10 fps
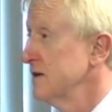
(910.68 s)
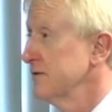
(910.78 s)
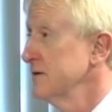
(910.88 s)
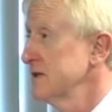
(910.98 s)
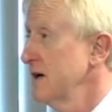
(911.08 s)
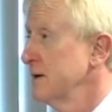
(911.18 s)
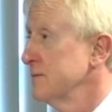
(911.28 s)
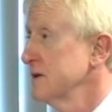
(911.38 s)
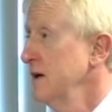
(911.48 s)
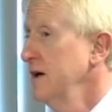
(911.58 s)
at different
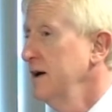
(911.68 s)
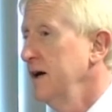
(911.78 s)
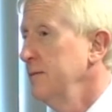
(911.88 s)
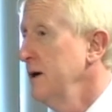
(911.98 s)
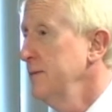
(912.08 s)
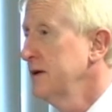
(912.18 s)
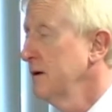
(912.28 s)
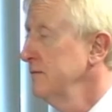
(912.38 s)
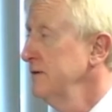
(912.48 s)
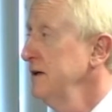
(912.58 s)
times. It may be
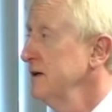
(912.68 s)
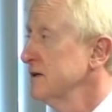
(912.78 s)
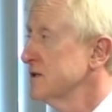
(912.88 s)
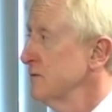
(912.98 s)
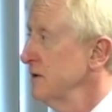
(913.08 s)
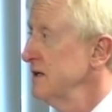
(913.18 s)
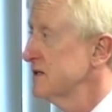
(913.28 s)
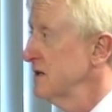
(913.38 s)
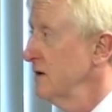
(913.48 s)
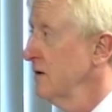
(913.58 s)
convenient to
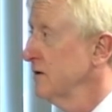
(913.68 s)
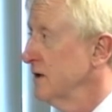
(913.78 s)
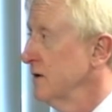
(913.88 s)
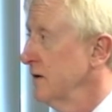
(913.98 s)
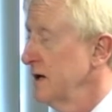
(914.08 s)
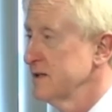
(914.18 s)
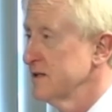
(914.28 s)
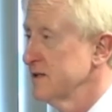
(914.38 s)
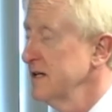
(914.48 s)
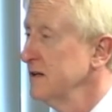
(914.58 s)
release the audio as
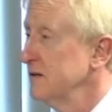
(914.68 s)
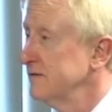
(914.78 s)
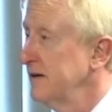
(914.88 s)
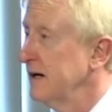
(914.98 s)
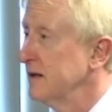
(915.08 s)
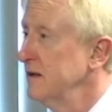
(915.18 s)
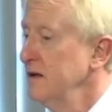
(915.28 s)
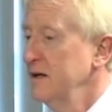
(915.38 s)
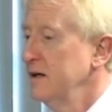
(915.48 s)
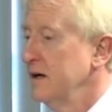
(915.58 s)
a single file
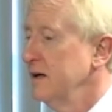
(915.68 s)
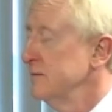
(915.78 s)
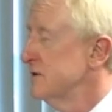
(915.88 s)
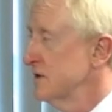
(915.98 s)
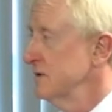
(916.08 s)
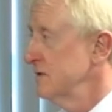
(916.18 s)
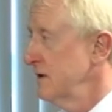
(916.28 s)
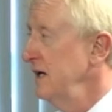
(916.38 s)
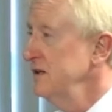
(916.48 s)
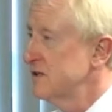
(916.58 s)

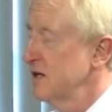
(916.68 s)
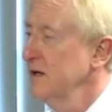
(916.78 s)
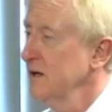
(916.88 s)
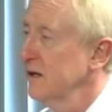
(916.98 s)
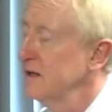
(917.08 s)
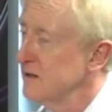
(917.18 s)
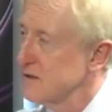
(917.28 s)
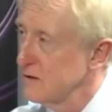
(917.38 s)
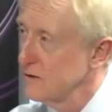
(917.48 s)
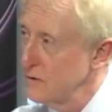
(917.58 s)
internally
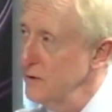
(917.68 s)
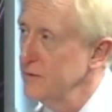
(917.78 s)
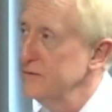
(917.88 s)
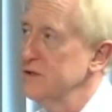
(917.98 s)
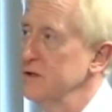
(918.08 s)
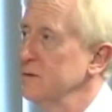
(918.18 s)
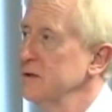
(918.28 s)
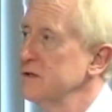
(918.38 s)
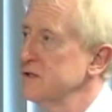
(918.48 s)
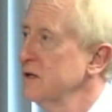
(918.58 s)
to the group of
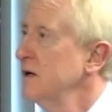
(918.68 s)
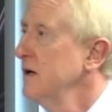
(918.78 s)
students